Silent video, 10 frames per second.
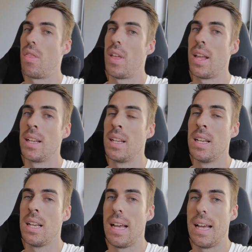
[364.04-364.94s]
thing
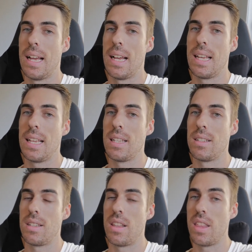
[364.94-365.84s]

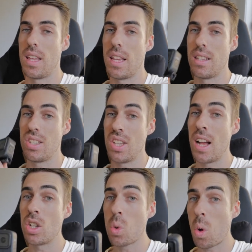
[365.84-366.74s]
is the
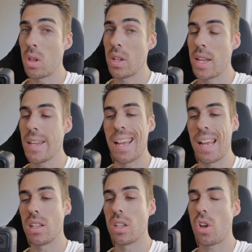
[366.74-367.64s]
sound quality,
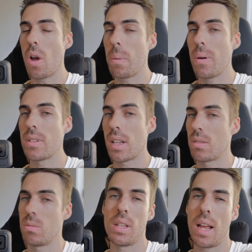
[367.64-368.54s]
and the GoPro
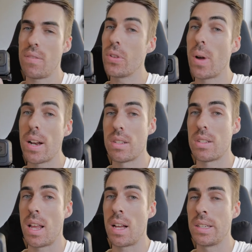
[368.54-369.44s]
doesn't really have the greatest
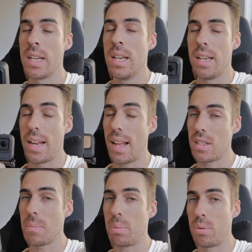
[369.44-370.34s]
sound. It
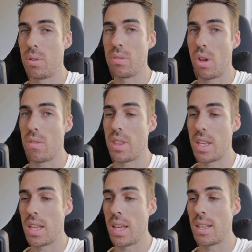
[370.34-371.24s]
has improved over
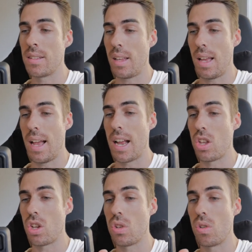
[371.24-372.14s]
the years, and
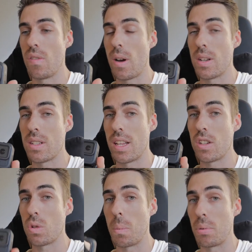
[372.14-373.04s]
you can do various
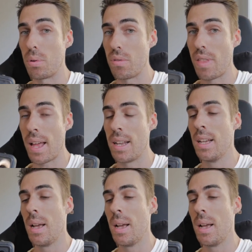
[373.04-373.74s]
things to improve that.